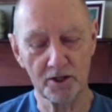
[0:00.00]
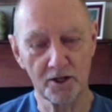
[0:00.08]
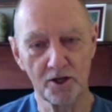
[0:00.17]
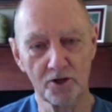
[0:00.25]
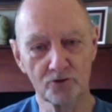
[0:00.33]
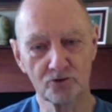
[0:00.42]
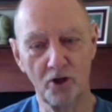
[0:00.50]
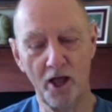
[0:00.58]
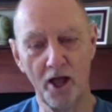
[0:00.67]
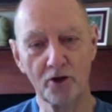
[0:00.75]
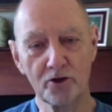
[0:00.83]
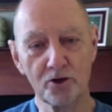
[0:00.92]
So
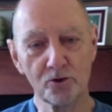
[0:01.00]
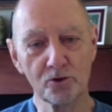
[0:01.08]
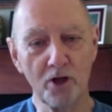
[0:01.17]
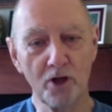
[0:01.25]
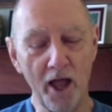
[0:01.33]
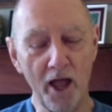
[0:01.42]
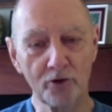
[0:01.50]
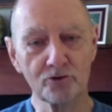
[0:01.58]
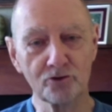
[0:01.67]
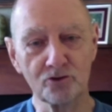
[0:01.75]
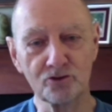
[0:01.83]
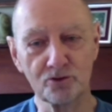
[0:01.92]
how does
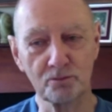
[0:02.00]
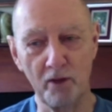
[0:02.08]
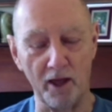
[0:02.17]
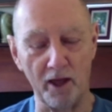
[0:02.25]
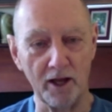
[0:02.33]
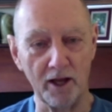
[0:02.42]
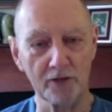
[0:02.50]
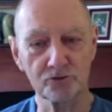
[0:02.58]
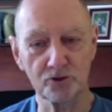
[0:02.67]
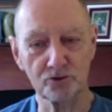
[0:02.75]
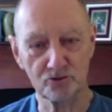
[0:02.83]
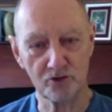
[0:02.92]
a speck
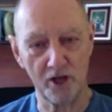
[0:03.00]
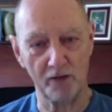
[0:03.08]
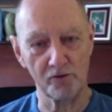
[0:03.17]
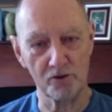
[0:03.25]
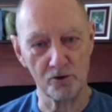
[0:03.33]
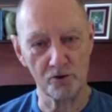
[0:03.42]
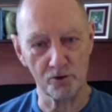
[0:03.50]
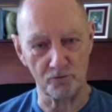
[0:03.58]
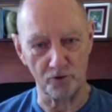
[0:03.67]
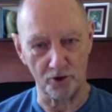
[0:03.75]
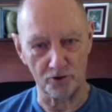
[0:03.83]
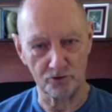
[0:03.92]
understand the
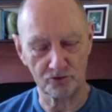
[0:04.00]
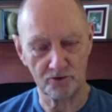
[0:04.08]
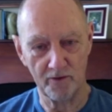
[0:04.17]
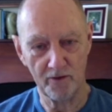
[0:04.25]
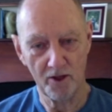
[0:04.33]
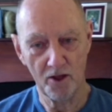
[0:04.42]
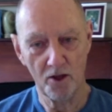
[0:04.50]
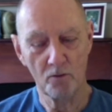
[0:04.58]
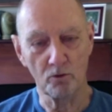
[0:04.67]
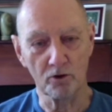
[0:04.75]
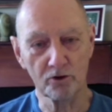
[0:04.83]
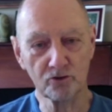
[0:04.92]
universe?
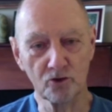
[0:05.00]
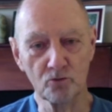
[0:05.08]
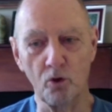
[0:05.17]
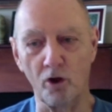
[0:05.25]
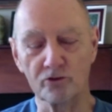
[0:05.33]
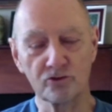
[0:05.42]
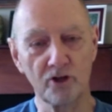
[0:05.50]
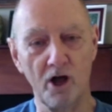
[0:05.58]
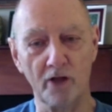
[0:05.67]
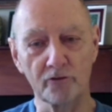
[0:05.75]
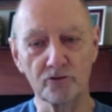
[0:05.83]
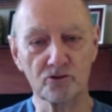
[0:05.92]
Well, this is what
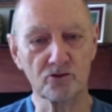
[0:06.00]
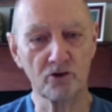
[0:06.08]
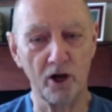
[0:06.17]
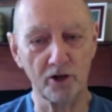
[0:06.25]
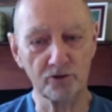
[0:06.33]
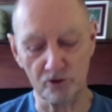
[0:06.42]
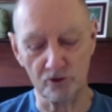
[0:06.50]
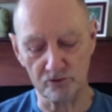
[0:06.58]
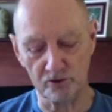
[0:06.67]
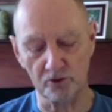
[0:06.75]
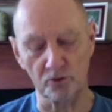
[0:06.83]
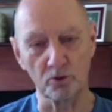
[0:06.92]
science tries to
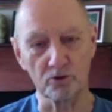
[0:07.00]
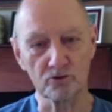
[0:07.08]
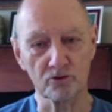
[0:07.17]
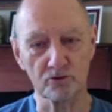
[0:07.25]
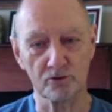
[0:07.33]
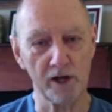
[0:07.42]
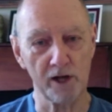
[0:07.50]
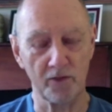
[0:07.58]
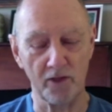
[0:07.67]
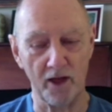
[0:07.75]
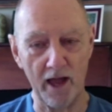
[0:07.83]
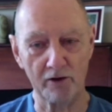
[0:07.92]
do, which is a
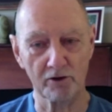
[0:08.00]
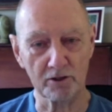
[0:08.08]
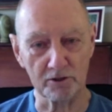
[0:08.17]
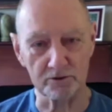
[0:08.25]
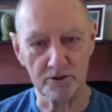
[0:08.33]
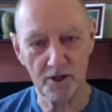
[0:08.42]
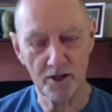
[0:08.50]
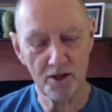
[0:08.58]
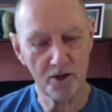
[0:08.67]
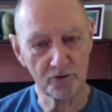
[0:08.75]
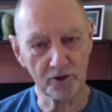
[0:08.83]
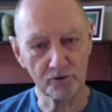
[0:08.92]
rather arrogant
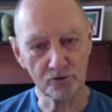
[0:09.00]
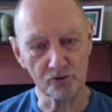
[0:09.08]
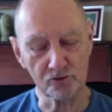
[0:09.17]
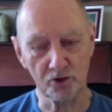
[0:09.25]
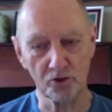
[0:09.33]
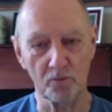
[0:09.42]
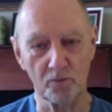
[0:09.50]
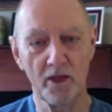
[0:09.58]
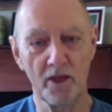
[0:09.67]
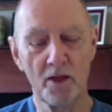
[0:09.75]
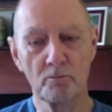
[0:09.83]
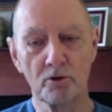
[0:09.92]
thing to do.
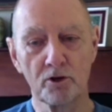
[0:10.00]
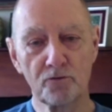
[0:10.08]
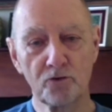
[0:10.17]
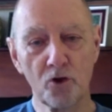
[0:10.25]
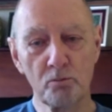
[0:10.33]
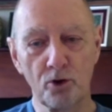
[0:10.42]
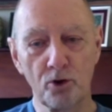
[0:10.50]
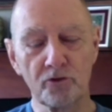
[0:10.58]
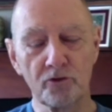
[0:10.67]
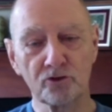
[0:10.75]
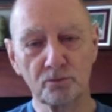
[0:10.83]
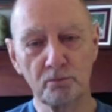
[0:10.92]
But if you put the
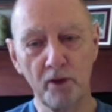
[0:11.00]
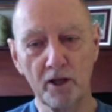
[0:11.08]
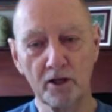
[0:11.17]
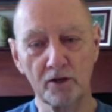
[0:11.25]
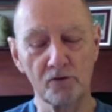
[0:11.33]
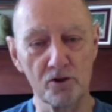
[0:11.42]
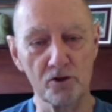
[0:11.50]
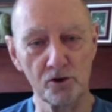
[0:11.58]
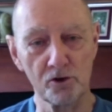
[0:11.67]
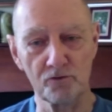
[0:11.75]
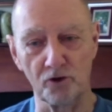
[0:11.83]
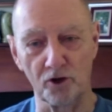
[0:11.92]
speck in the
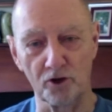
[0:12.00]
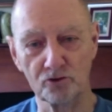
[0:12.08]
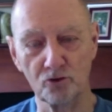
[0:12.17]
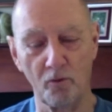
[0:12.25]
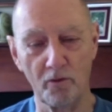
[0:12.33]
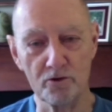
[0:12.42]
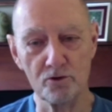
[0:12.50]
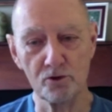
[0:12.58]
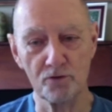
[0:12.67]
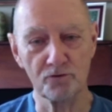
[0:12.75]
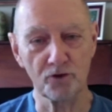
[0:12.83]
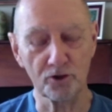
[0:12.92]
universe, or the
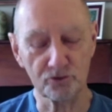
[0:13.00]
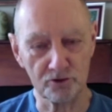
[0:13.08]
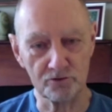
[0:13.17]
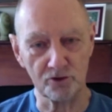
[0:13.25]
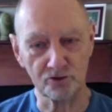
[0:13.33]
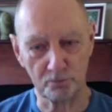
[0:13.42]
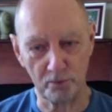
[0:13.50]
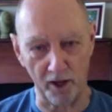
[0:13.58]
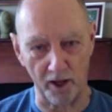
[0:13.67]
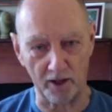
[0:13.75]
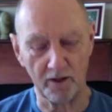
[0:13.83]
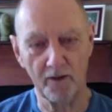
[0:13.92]
universe in the
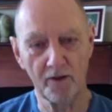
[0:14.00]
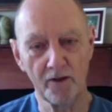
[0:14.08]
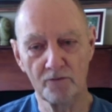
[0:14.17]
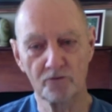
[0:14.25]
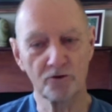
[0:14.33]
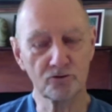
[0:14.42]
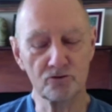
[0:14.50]
speck, there's no